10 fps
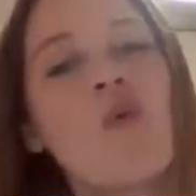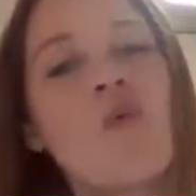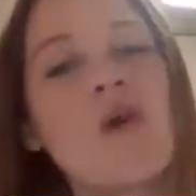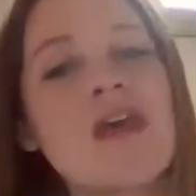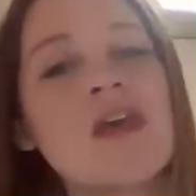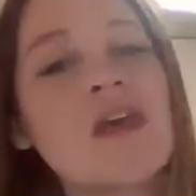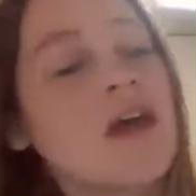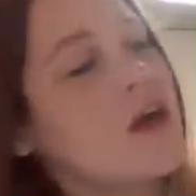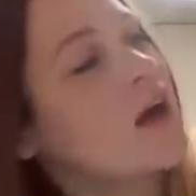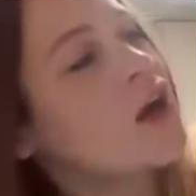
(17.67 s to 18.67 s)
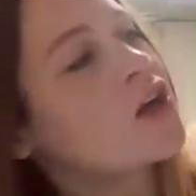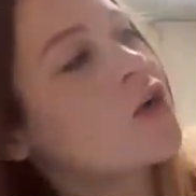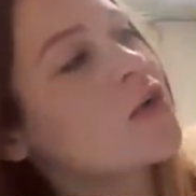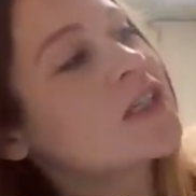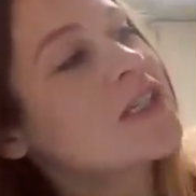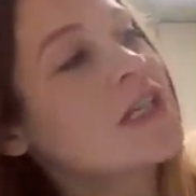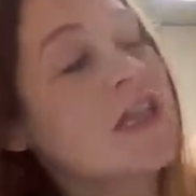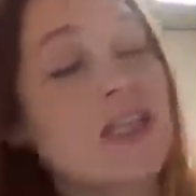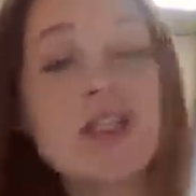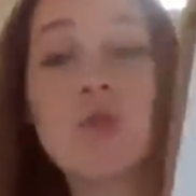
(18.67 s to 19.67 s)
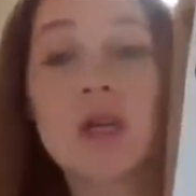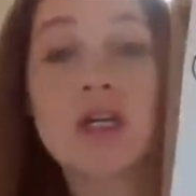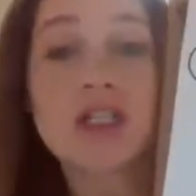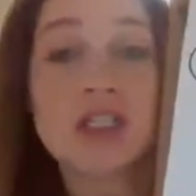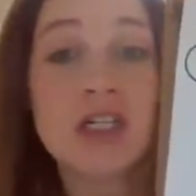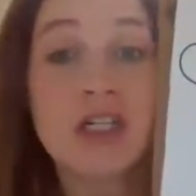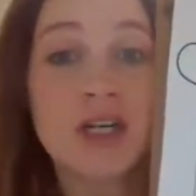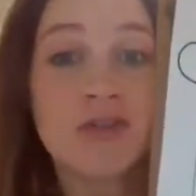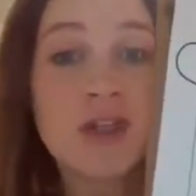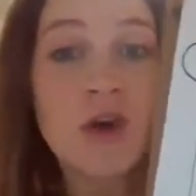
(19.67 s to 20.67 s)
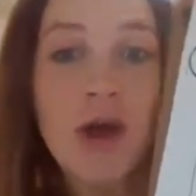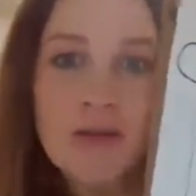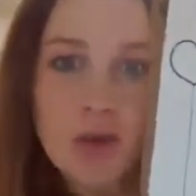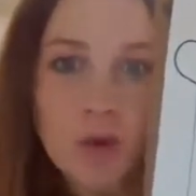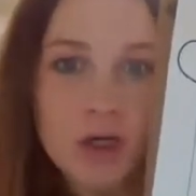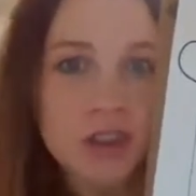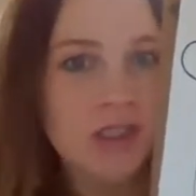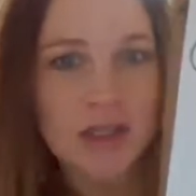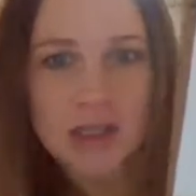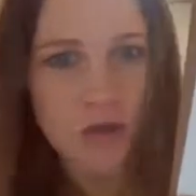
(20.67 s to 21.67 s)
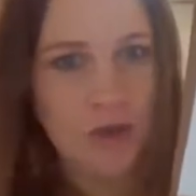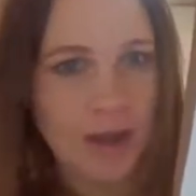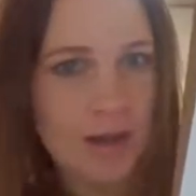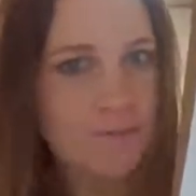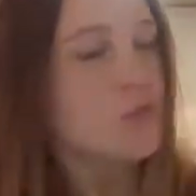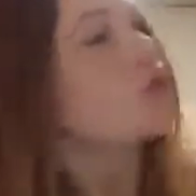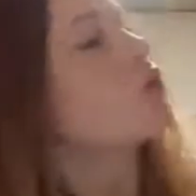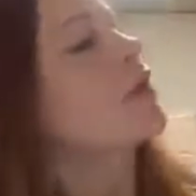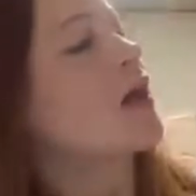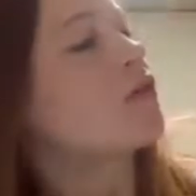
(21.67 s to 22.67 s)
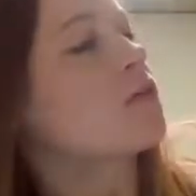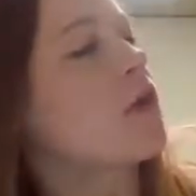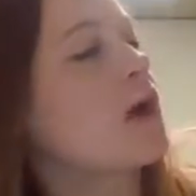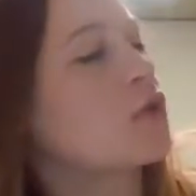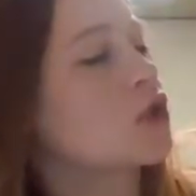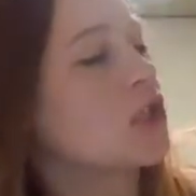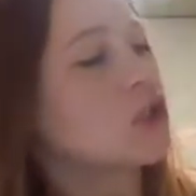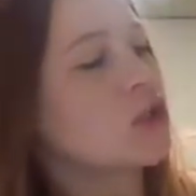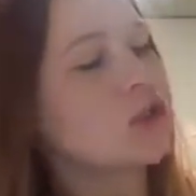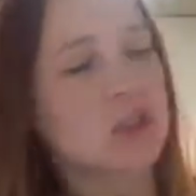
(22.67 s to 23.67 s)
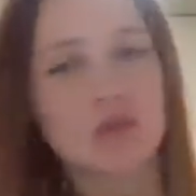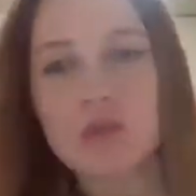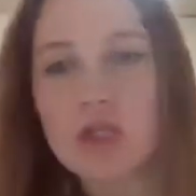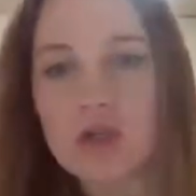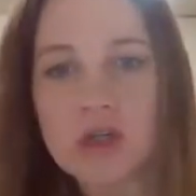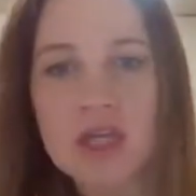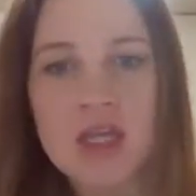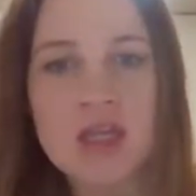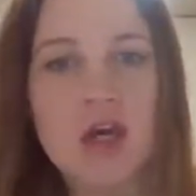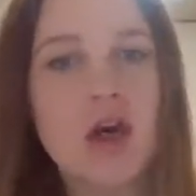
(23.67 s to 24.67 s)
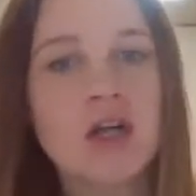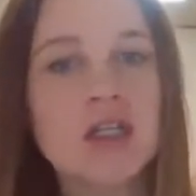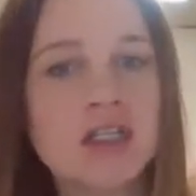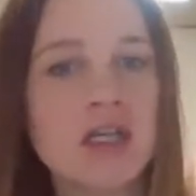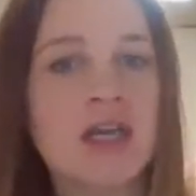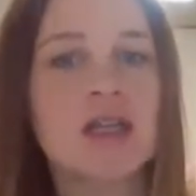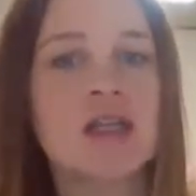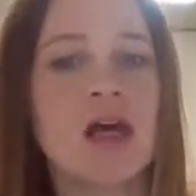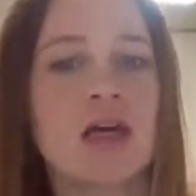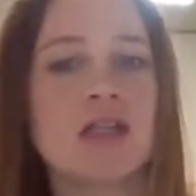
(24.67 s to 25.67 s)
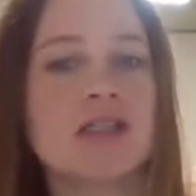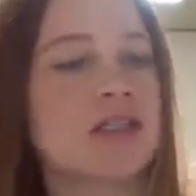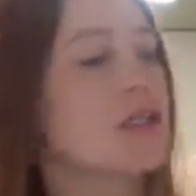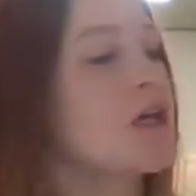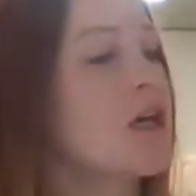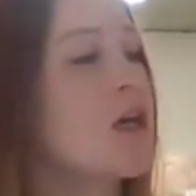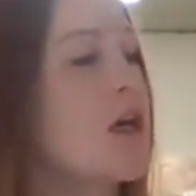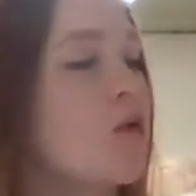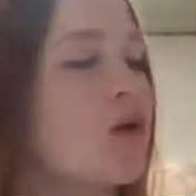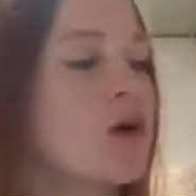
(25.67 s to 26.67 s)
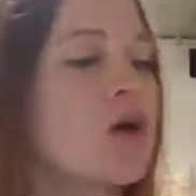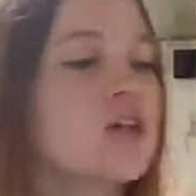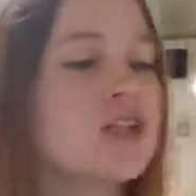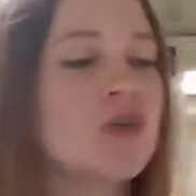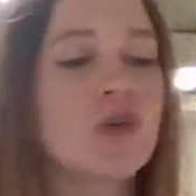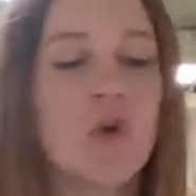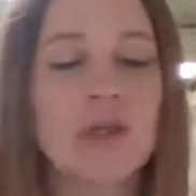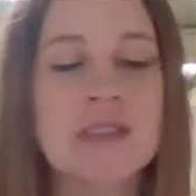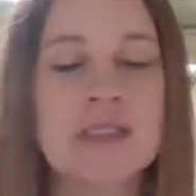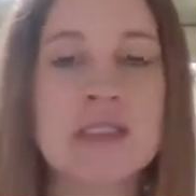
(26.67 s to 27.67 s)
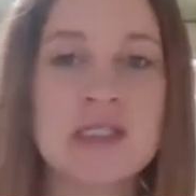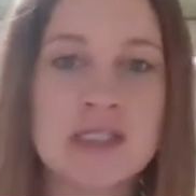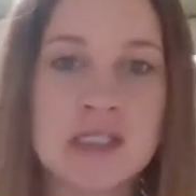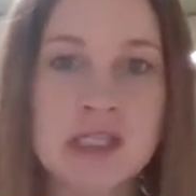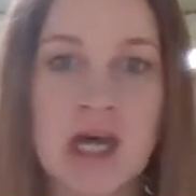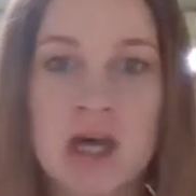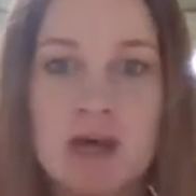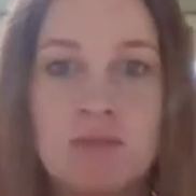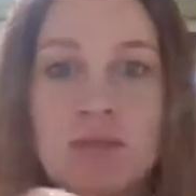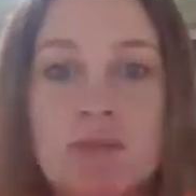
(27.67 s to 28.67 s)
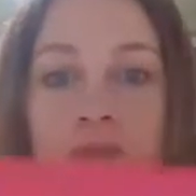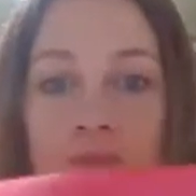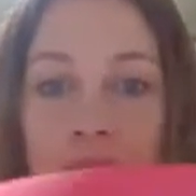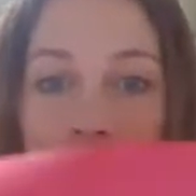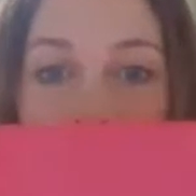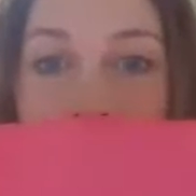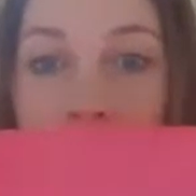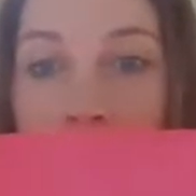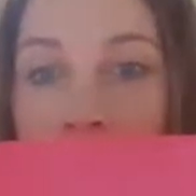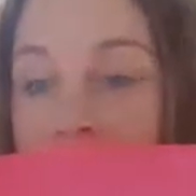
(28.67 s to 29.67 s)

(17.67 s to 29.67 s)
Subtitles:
we are going to need this worksheet. If you don't have the worksheet, that's okay. You can have your mom or teacher just recreate the hearts and the lines. We're also going to need some paper.